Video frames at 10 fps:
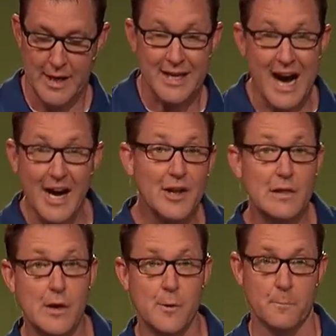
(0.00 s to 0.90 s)
God
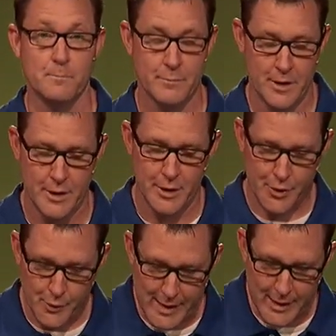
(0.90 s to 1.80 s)
alone
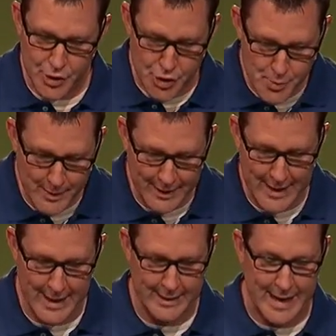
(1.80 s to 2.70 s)
created humankind,